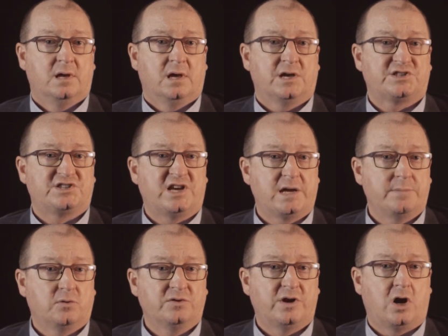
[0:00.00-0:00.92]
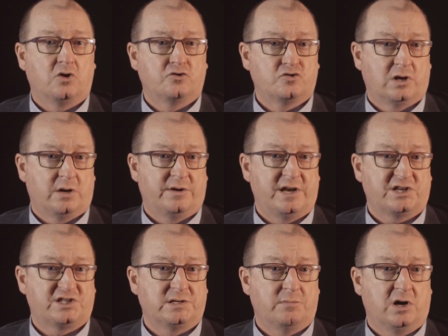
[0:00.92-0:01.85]
A stapled ultra-low
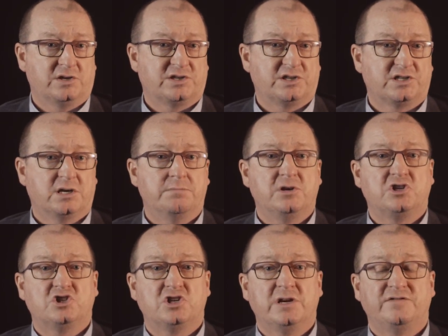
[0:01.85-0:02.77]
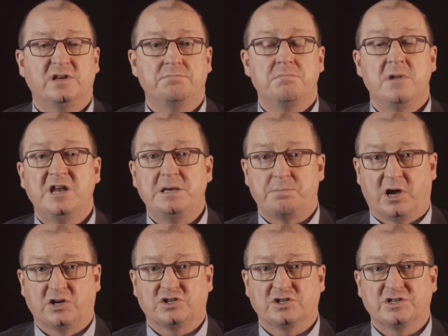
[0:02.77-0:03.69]
anastomosis can be achieved in many
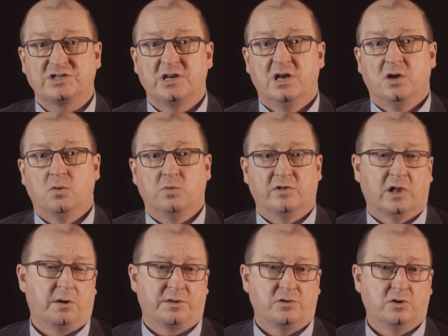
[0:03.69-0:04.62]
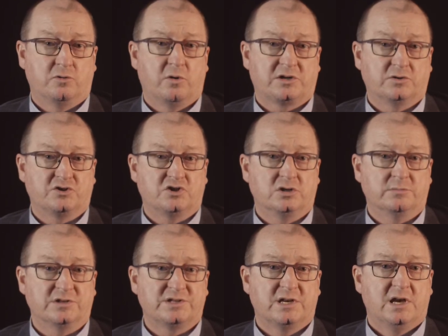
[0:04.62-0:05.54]
patients with lower third rectal
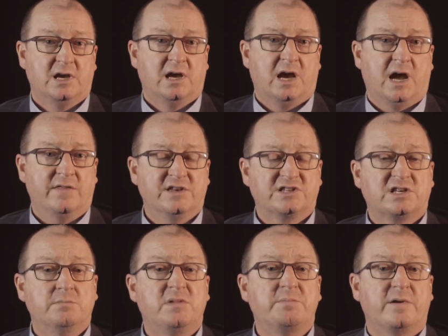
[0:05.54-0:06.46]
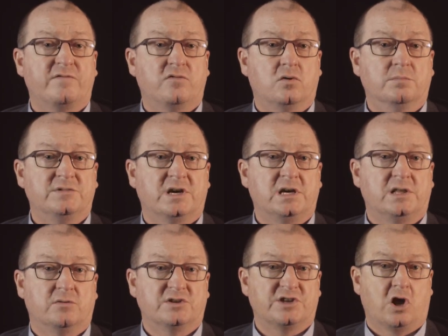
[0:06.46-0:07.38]
tumours, and this can be performed
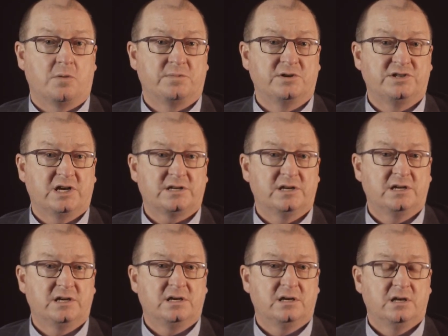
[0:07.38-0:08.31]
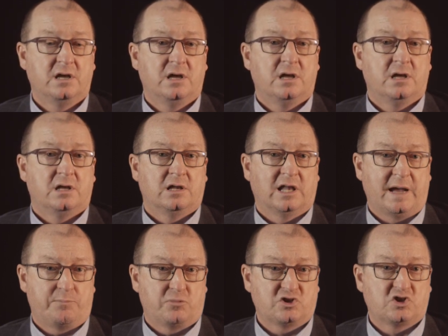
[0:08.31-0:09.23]
either as an open technique,
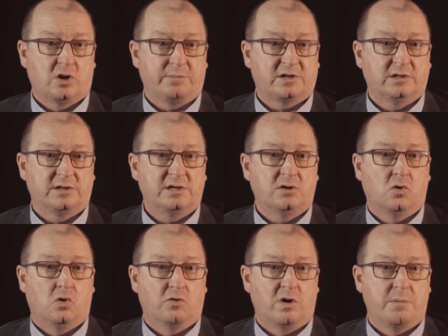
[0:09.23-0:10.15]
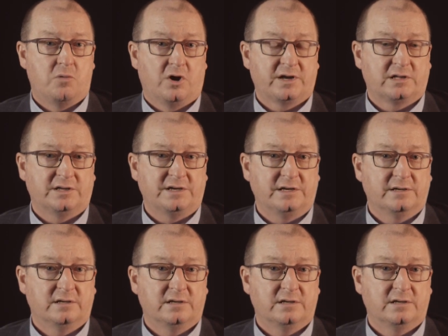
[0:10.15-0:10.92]
laparoscopically or robotically.